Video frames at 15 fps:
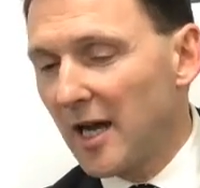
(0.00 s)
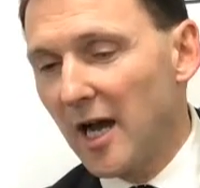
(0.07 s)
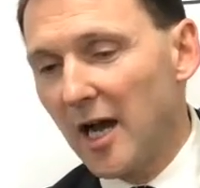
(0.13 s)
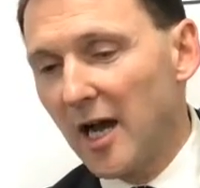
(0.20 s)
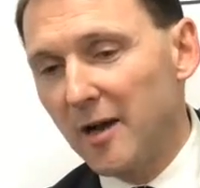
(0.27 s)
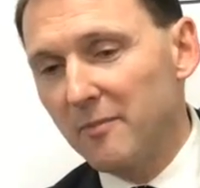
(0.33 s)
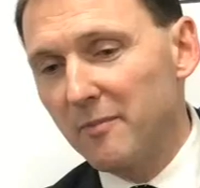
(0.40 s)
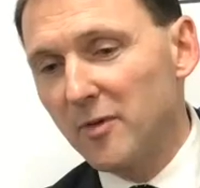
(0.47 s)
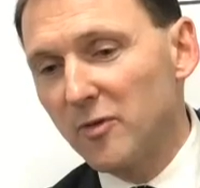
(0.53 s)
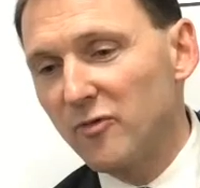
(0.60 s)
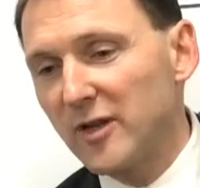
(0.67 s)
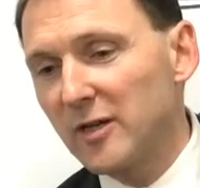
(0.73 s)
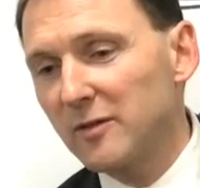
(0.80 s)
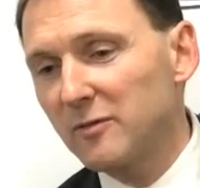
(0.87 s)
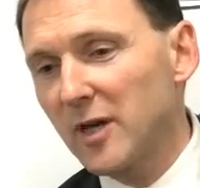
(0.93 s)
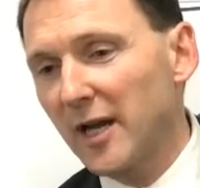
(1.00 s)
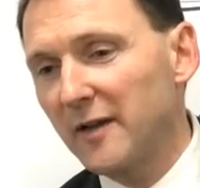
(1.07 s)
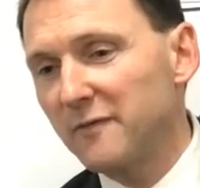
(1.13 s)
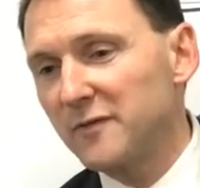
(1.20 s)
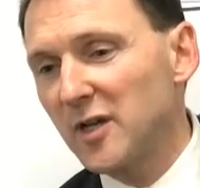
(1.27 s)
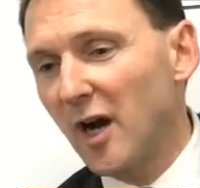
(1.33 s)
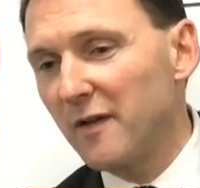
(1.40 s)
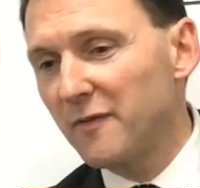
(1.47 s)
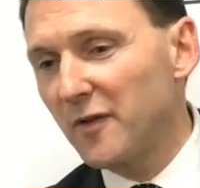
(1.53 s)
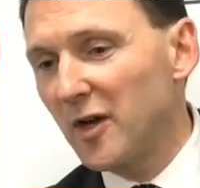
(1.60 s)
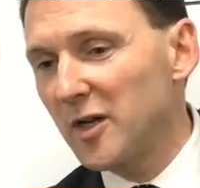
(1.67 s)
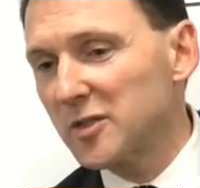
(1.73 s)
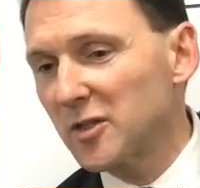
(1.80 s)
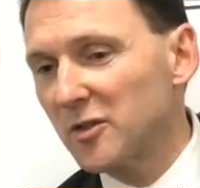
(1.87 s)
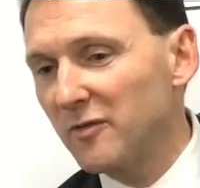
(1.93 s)
um, real kind of
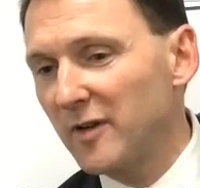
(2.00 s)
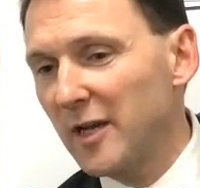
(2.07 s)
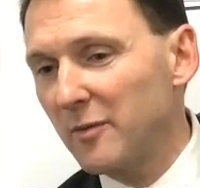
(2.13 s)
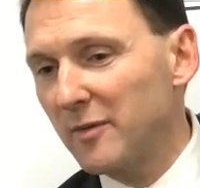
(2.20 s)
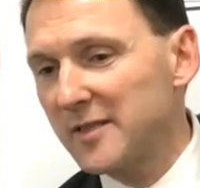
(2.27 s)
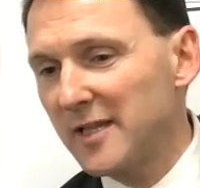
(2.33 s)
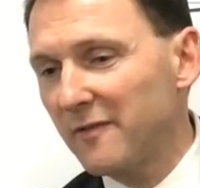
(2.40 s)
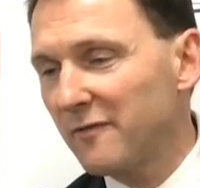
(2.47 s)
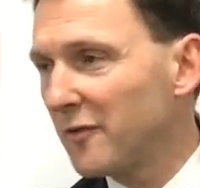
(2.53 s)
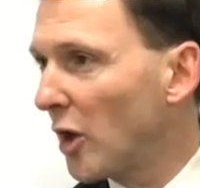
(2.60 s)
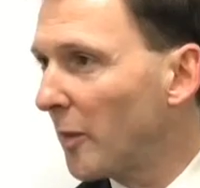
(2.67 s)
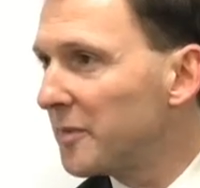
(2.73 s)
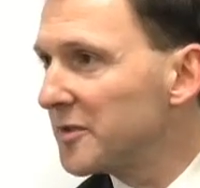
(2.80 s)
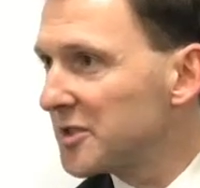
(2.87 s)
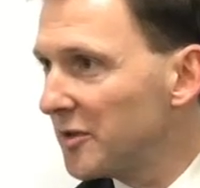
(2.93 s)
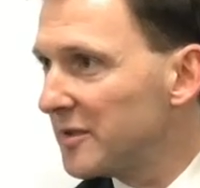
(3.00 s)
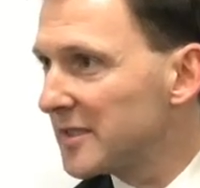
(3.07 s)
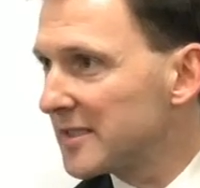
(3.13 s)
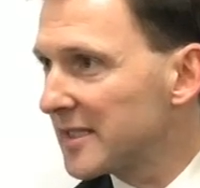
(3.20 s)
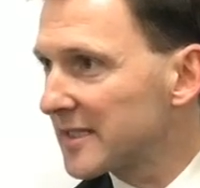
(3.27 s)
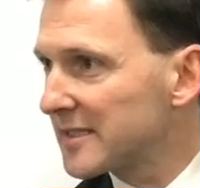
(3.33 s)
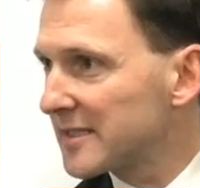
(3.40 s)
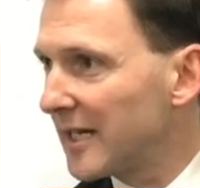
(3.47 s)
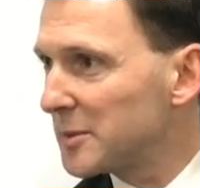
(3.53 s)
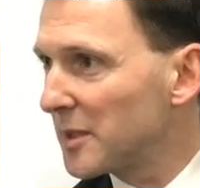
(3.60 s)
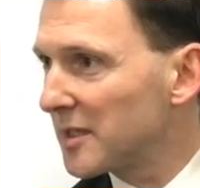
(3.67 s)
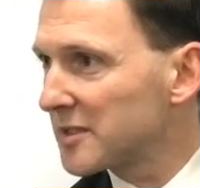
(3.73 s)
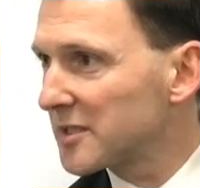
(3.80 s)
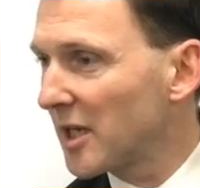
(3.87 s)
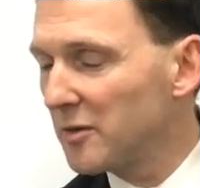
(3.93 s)
diverse career with different opportunities,
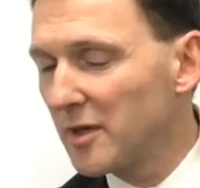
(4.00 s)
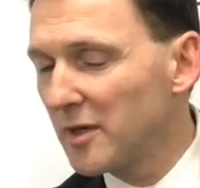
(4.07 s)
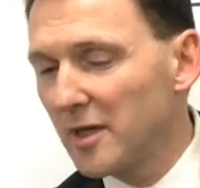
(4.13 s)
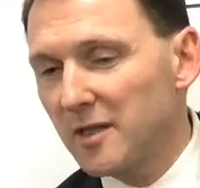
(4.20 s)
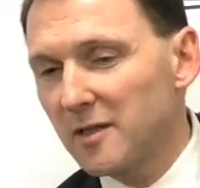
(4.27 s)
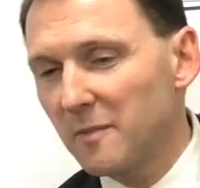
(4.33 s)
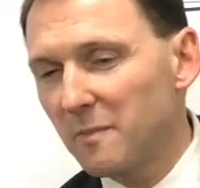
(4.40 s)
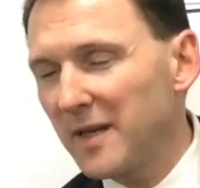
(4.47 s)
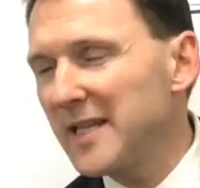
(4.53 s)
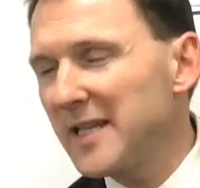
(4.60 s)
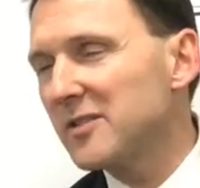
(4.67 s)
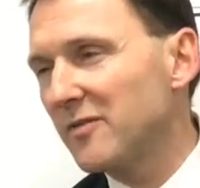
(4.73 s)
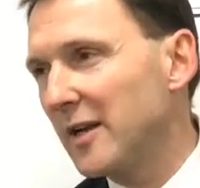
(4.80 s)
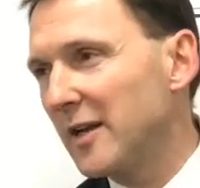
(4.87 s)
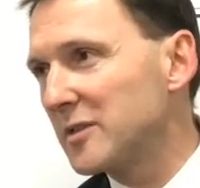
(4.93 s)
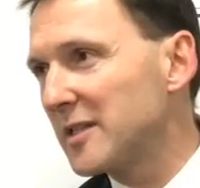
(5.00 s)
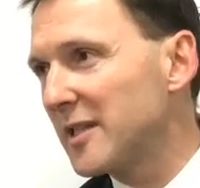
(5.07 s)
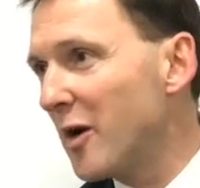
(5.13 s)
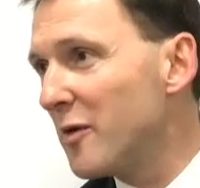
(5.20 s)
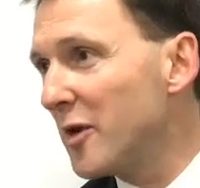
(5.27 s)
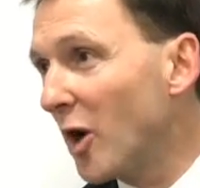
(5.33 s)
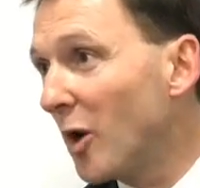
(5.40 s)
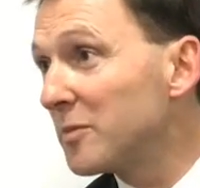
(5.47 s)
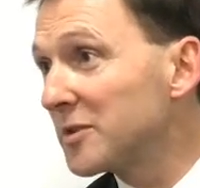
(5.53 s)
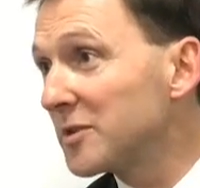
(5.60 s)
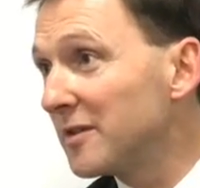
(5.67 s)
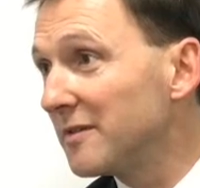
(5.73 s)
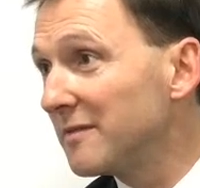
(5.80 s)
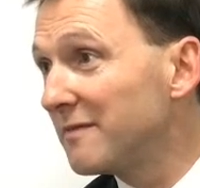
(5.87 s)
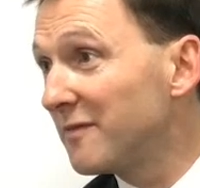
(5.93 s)
etc. So the police really was the only
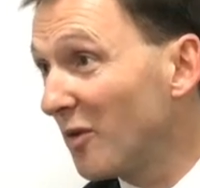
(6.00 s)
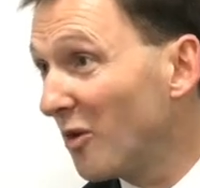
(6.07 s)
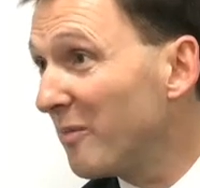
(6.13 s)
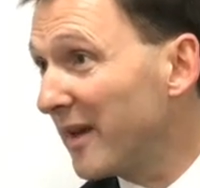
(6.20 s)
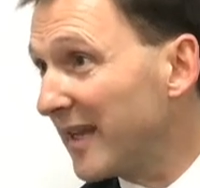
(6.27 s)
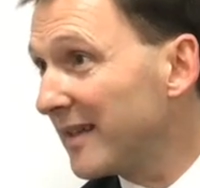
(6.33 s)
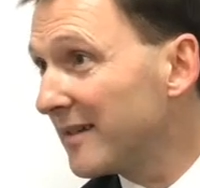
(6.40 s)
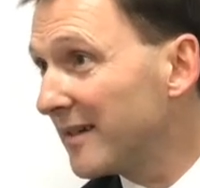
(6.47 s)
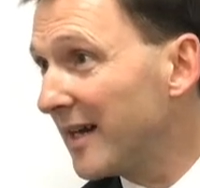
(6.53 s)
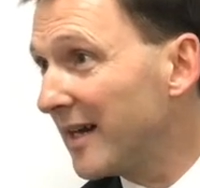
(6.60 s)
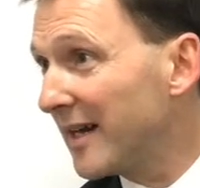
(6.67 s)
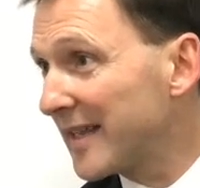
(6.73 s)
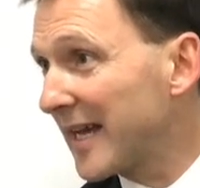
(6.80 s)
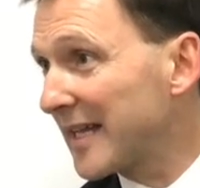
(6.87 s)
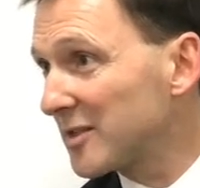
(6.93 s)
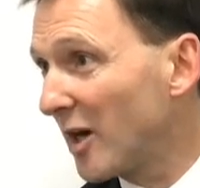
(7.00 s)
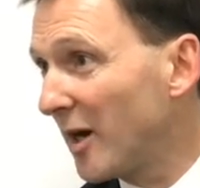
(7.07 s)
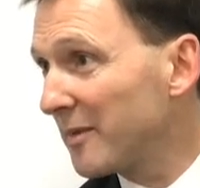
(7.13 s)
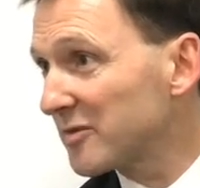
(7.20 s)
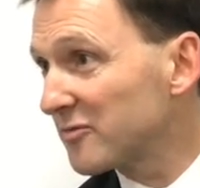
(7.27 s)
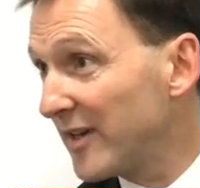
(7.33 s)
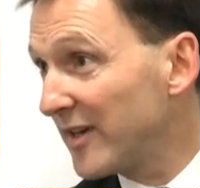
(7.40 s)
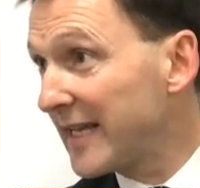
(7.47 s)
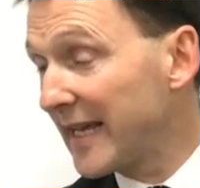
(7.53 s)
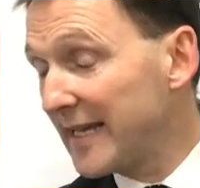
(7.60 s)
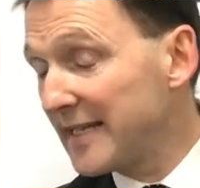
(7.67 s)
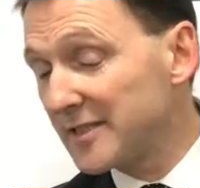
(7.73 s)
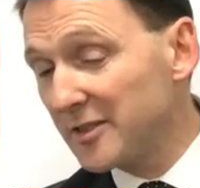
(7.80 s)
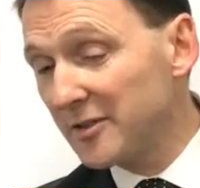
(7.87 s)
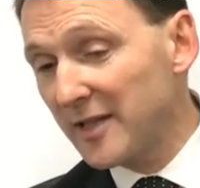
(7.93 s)
option for me uh, at that time. I was really keen
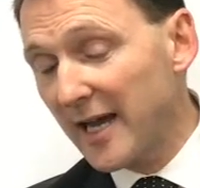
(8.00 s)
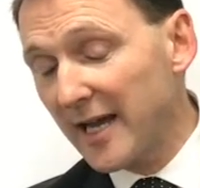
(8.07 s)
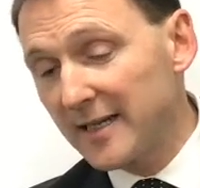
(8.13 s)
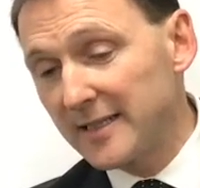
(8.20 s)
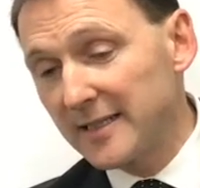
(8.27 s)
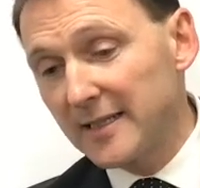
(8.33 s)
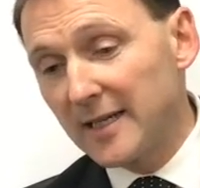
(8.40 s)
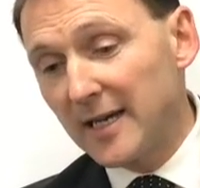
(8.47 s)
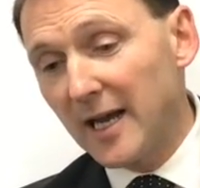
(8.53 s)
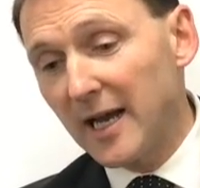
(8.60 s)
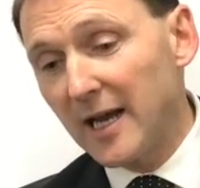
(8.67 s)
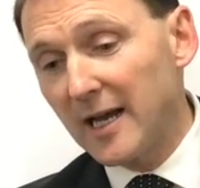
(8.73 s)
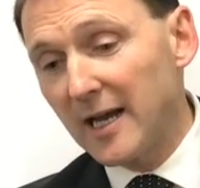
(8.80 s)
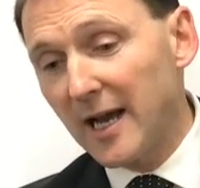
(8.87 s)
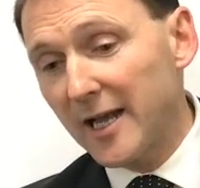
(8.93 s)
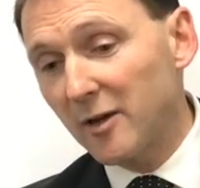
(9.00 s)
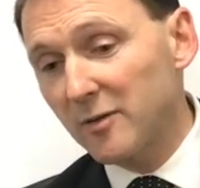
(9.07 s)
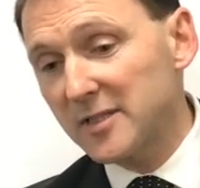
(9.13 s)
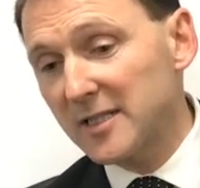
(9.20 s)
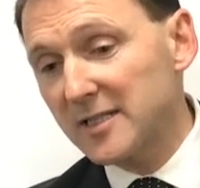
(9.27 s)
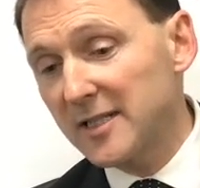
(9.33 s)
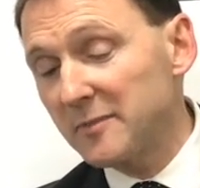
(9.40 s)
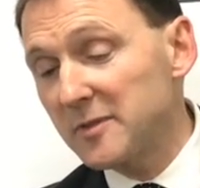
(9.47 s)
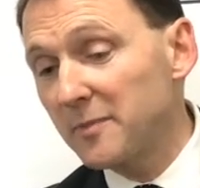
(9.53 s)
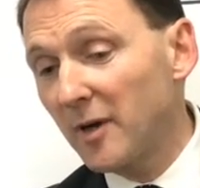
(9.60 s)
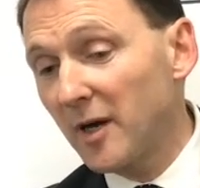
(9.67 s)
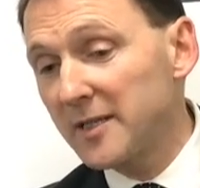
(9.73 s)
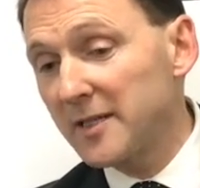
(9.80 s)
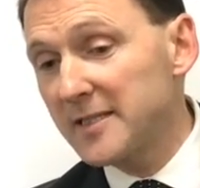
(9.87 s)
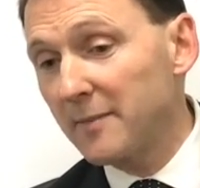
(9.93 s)
to do that. Uh, and I was accepted
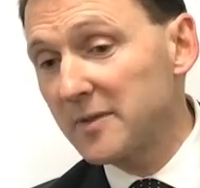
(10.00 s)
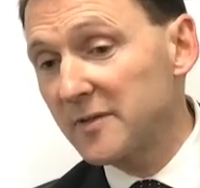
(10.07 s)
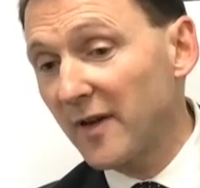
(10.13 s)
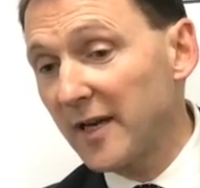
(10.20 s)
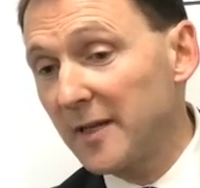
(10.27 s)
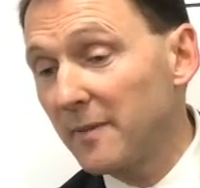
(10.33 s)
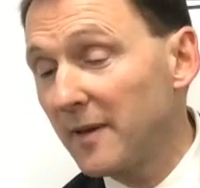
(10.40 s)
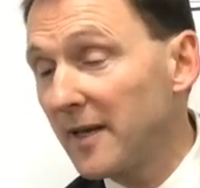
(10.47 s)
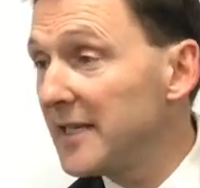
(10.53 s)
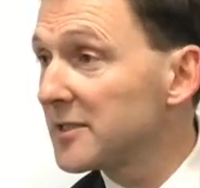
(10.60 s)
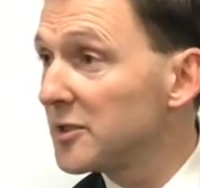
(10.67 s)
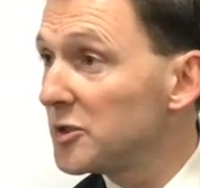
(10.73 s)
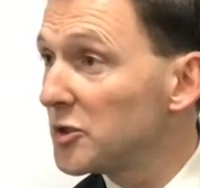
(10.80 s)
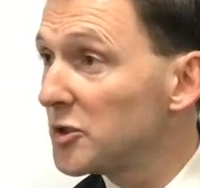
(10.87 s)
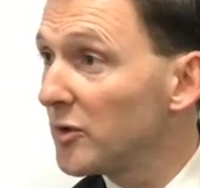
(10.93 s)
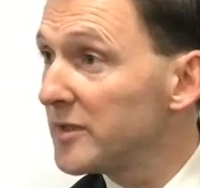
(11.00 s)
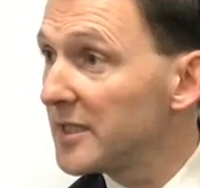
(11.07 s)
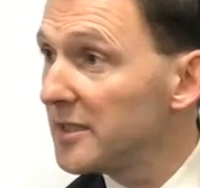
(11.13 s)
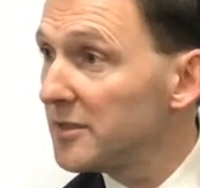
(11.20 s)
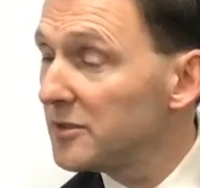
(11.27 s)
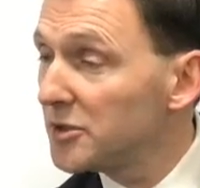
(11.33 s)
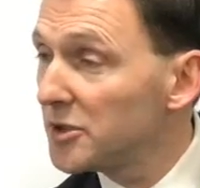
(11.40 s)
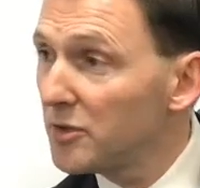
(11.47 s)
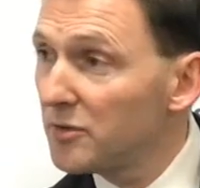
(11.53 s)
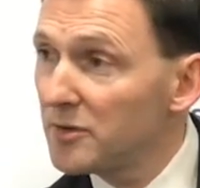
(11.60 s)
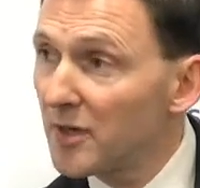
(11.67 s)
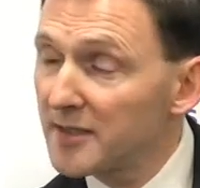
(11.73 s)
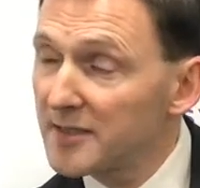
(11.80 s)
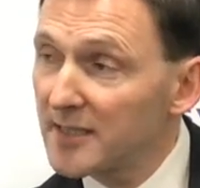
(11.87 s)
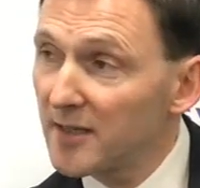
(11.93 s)
by Thames Valley Police and joined in June
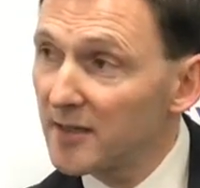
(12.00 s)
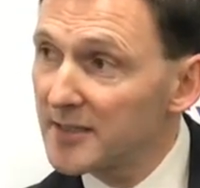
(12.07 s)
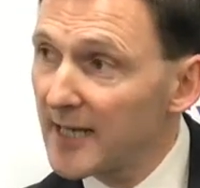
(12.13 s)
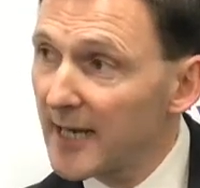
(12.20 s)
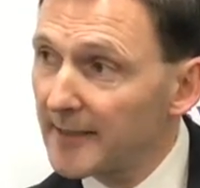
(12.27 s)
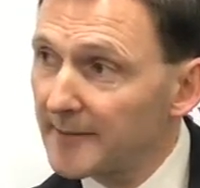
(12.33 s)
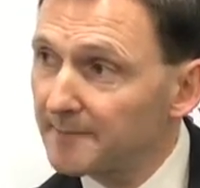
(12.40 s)
1998.